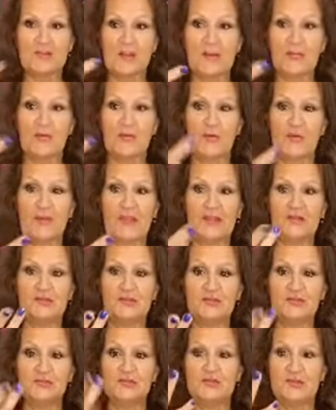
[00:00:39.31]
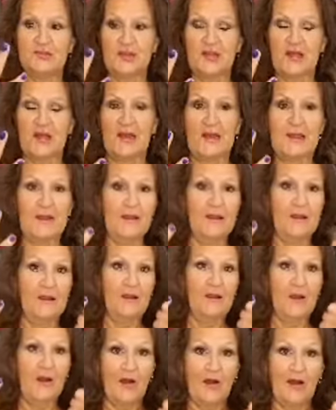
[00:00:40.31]
April, May, June, July,
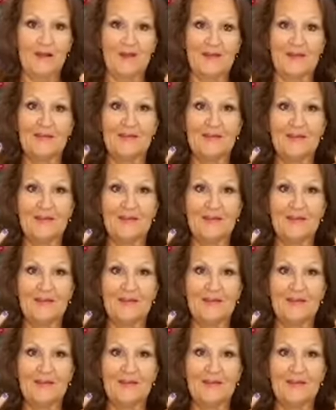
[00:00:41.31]
August.